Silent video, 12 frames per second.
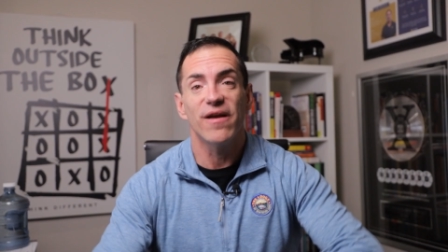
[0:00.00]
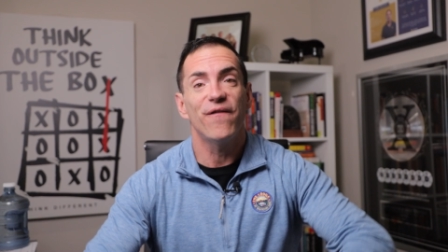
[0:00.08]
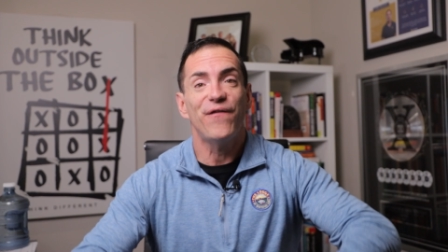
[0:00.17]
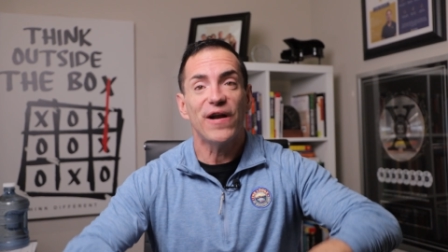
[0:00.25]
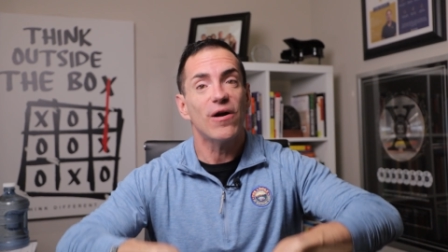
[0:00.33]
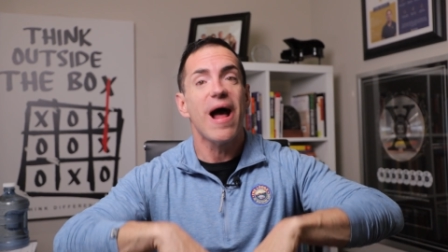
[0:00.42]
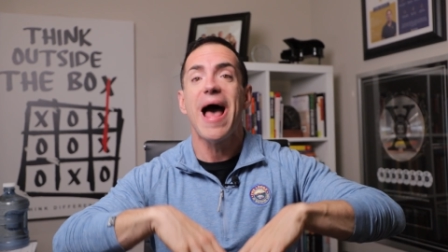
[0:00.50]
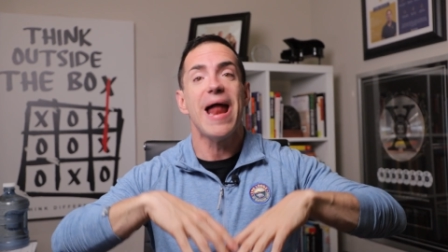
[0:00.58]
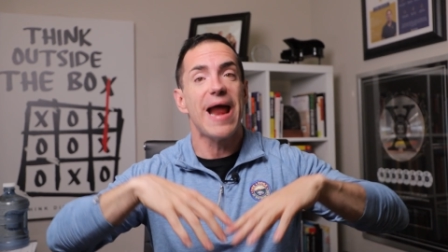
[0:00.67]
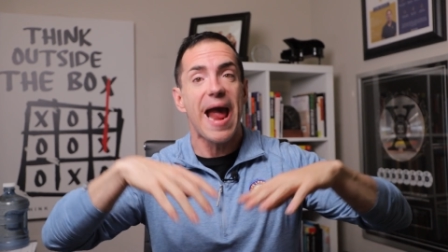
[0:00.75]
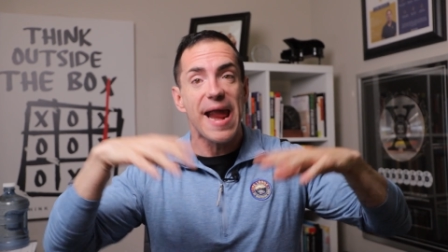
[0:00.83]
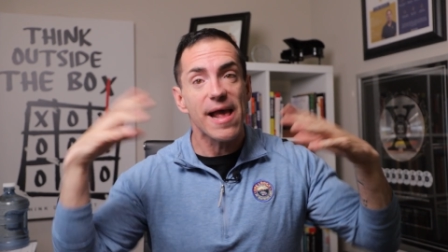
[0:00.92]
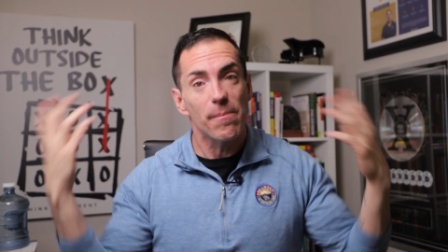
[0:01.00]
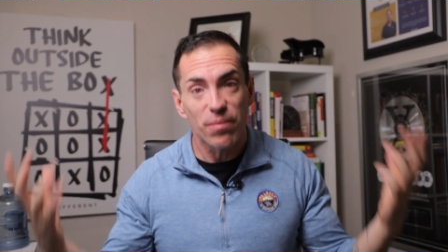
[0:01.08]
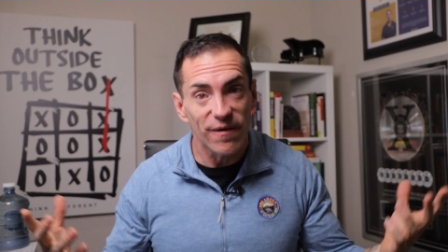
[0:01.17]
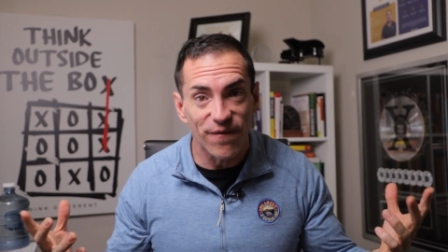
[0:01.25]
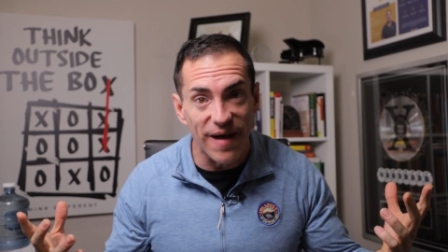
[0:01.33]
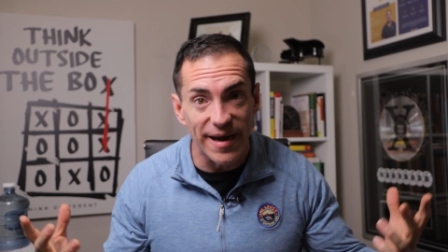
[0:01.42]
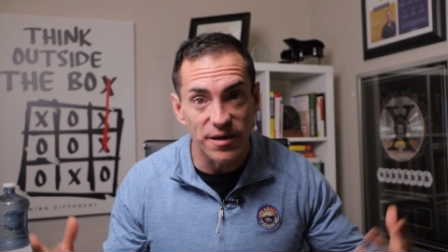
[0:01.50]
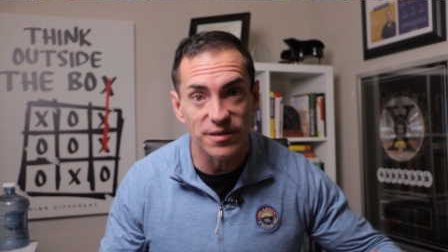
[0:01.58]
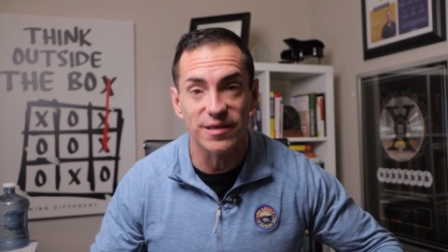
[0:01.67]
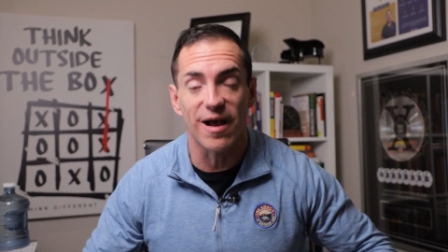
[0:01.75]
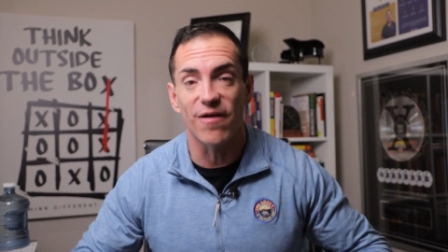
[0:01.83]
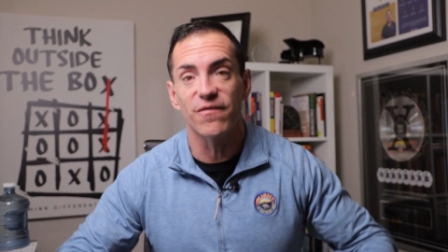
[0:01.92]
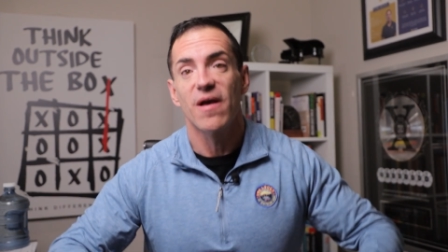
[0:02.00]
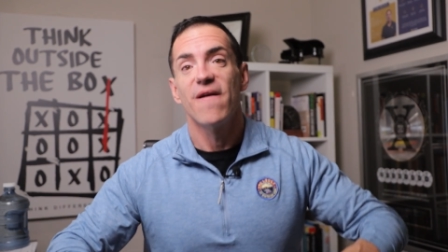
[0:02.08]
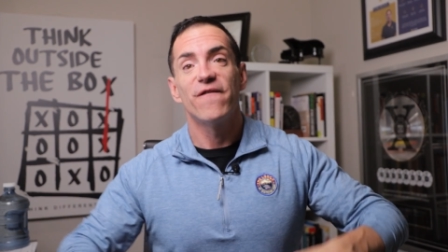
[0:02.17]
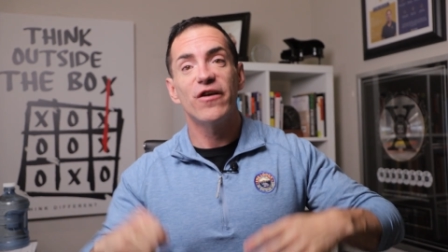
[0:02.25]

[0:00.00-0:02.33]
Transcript: and then figure out how to amplify yourself,